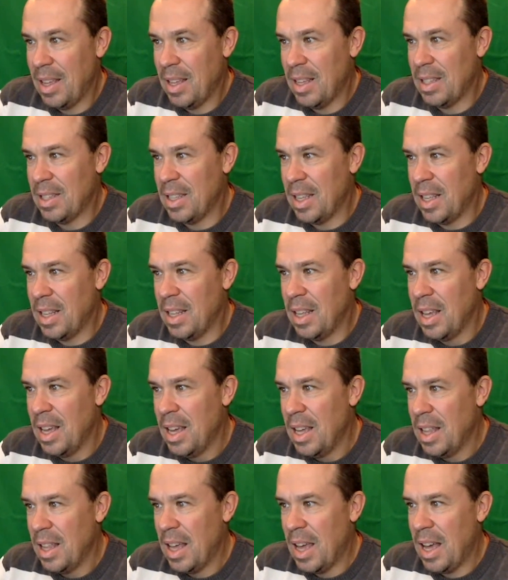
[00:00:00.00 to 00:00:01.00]
said
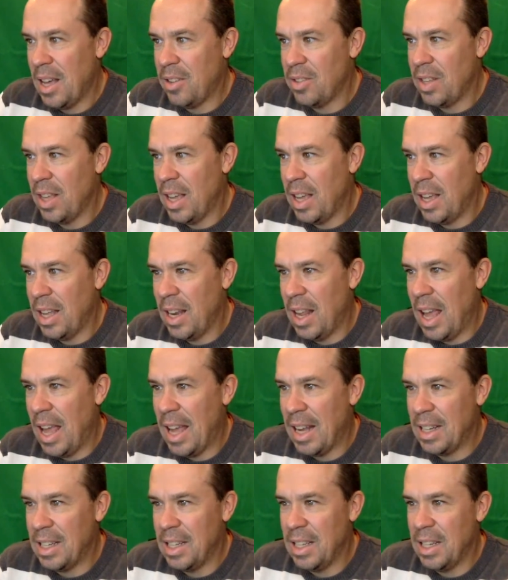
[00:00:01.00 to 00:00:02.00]
the House had
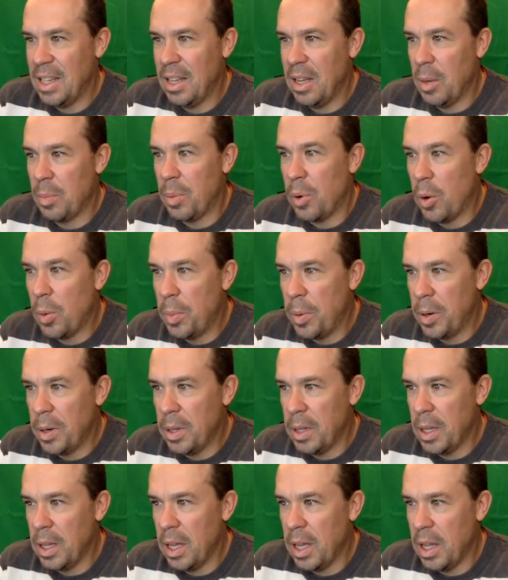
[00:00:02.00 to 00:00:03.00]
acted
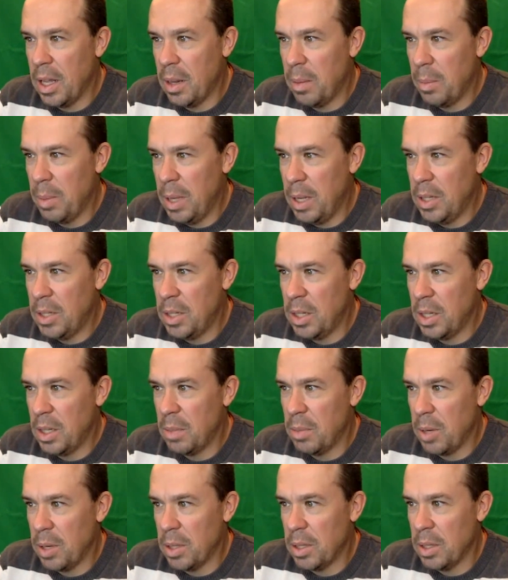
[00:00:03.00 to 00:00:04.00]
appropriately in impeaching
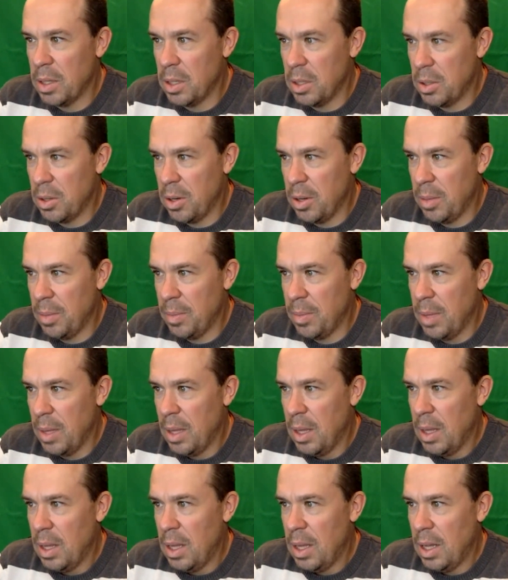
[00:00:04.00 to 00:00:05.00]
President Trump,
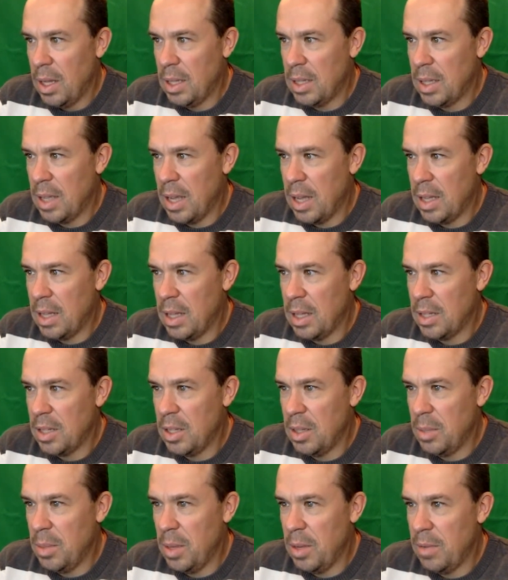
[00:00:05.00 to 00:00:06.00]
a sign that
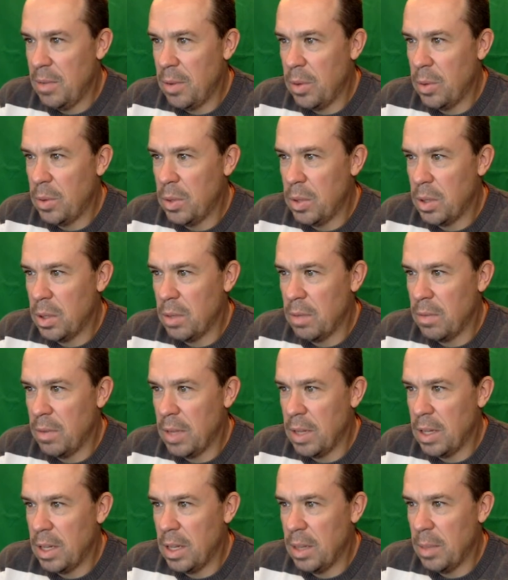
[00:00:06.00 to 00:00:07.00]
she may vote to
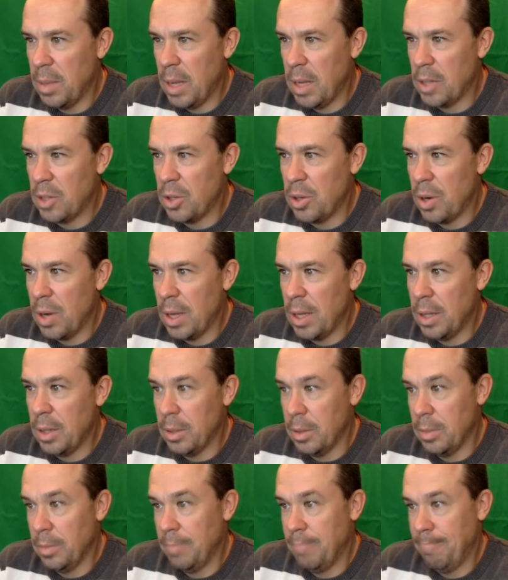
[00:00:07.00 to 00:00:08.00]
convict him at
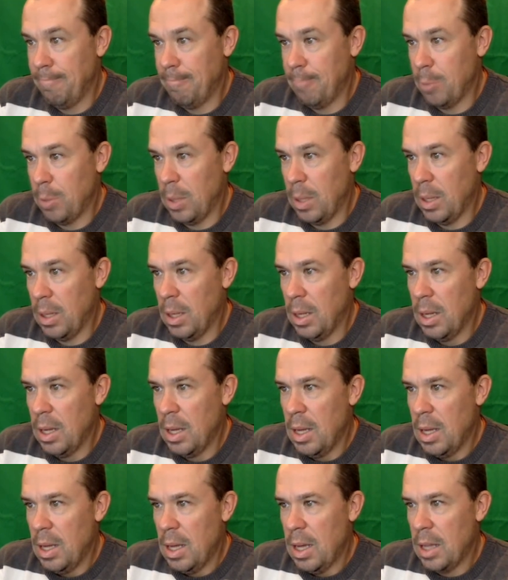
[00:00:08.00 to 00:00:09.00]
trial. Okay.
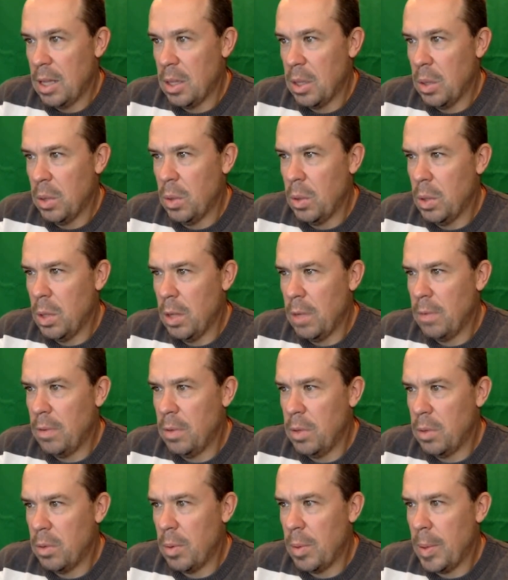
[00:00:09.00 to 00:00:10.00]
At the local level,
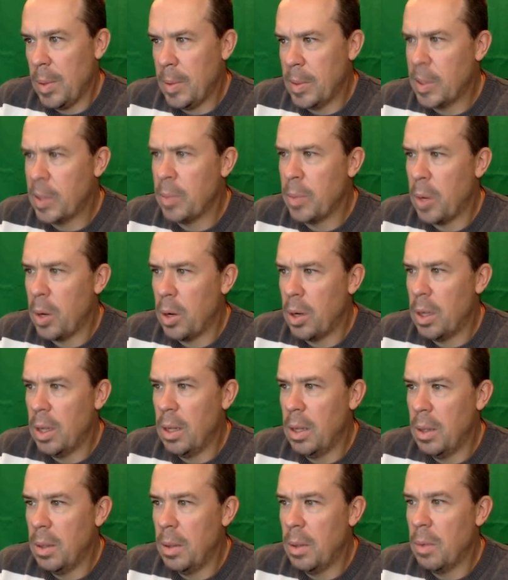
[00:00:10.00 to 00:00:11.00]
the Republican Party
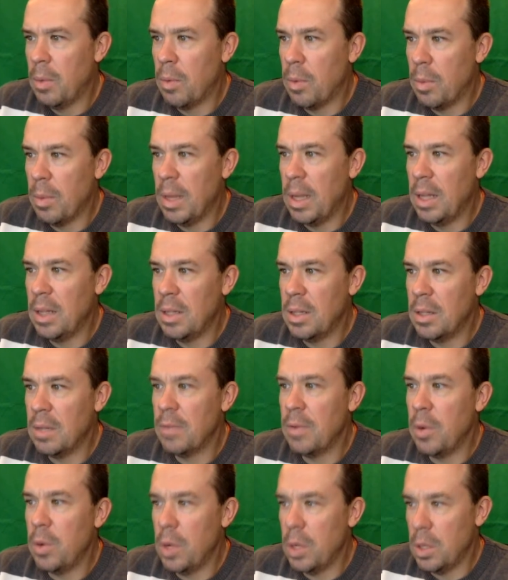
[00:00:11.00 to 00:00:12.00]
remains
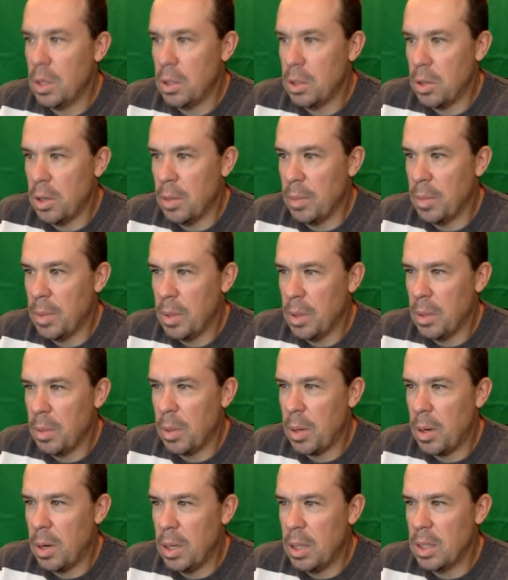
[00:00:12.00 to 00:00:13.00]
devoted to Trump. The
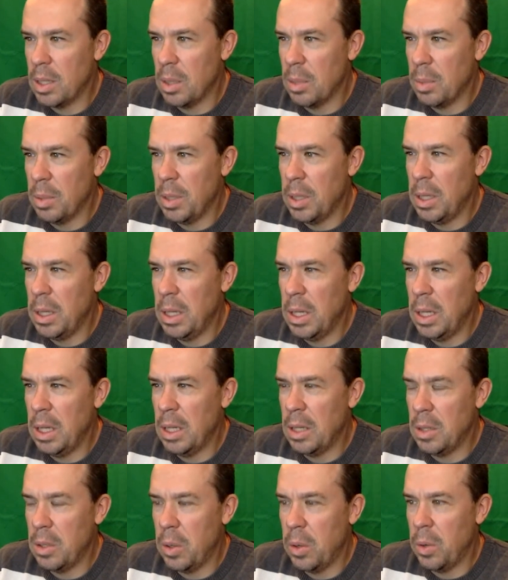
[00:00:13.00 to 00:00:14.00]
party is completely
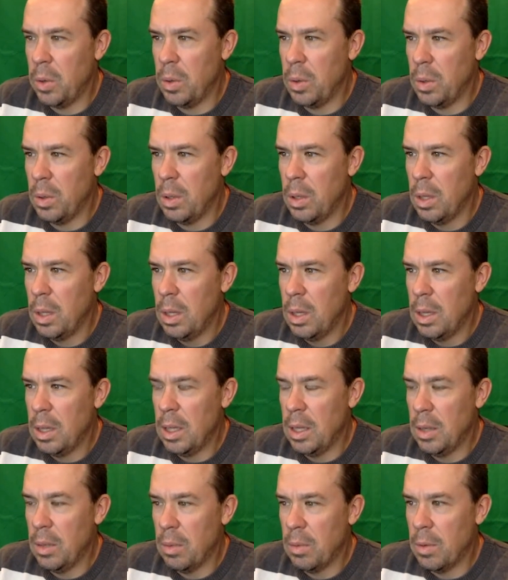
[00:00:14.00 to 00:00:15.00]
and totally
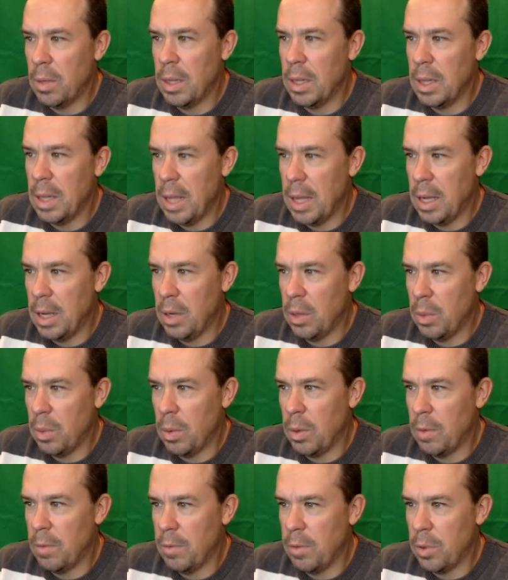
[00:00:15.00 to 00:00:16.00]
realigned,
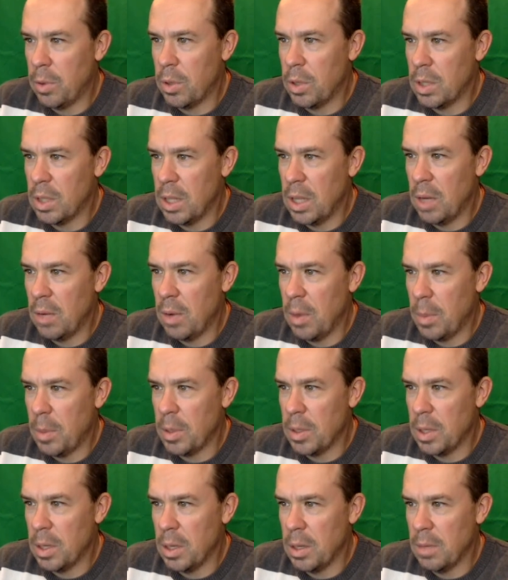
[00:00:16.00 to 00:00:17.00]
one Florida state
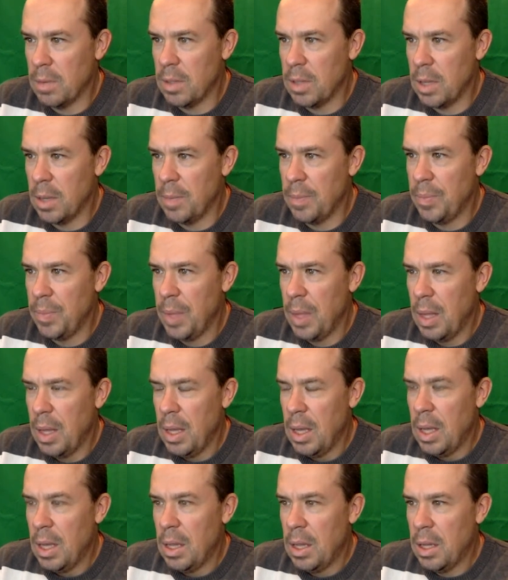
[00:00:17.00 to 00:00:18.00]
representative said.
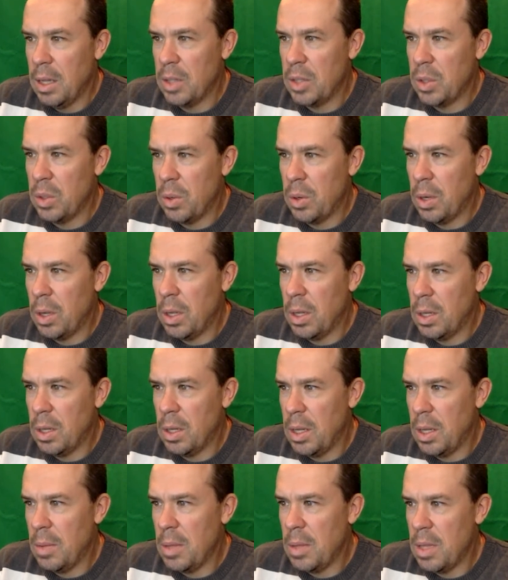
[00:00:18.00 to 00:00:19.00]
The historian
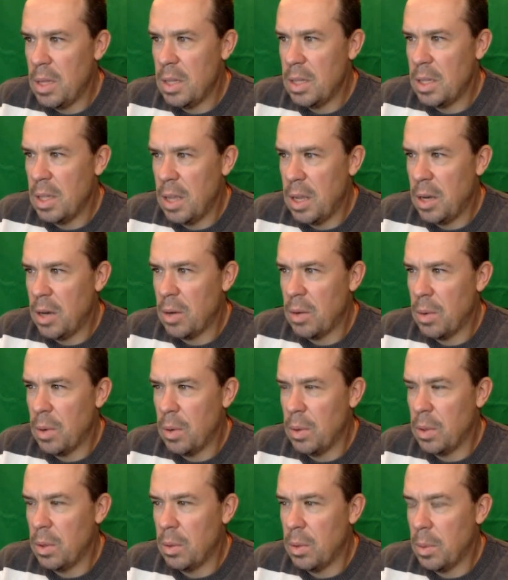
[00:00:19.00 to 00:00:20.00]
Timothy Snyder
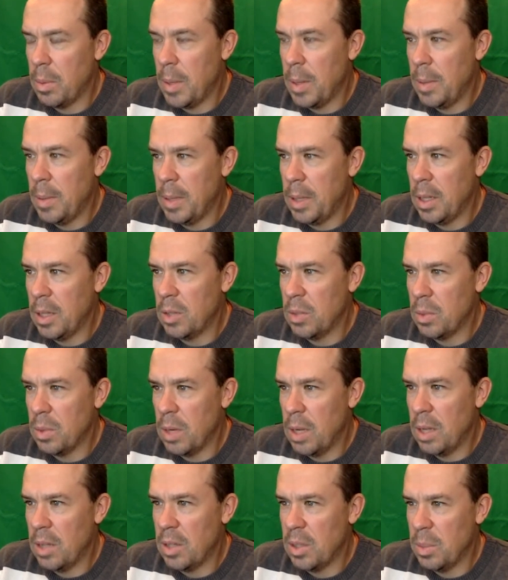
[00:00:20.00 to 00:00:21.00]
wrote the Republicans were
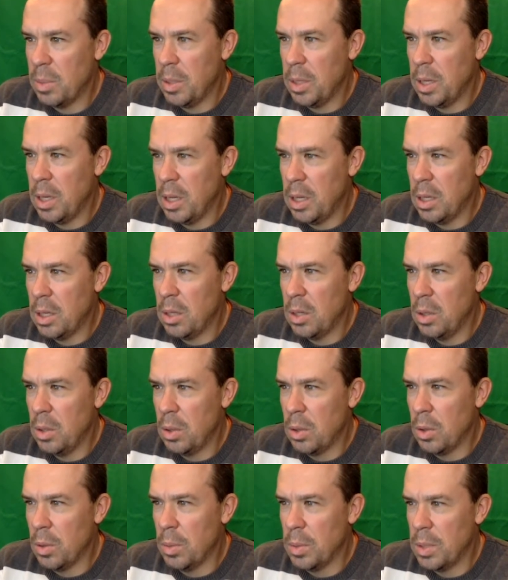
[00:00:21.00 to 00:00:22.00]
now split into two
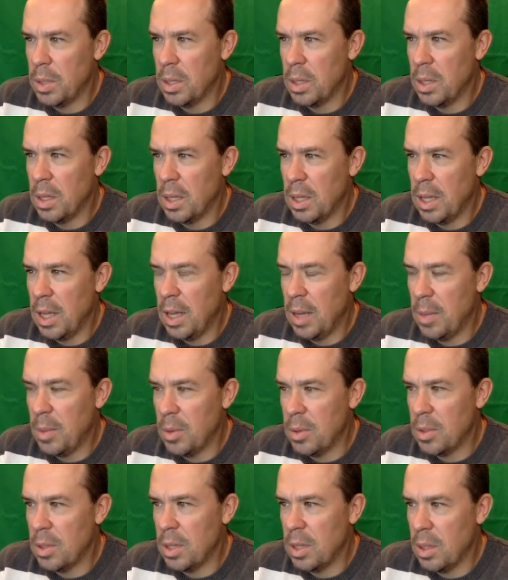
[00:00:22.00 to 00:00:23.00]
groups, the
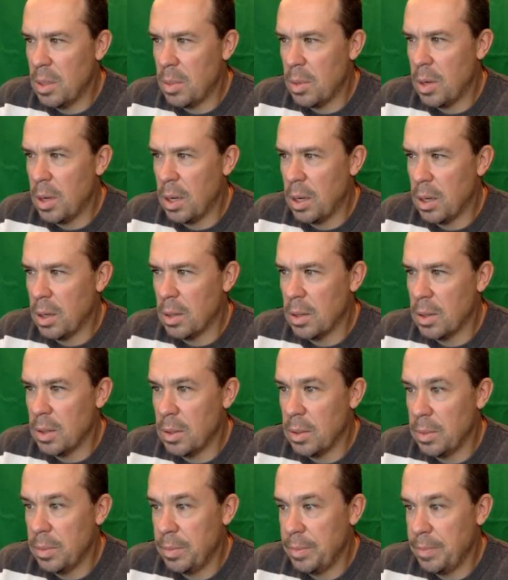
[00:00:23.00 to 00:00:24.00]
gamers and the breakers.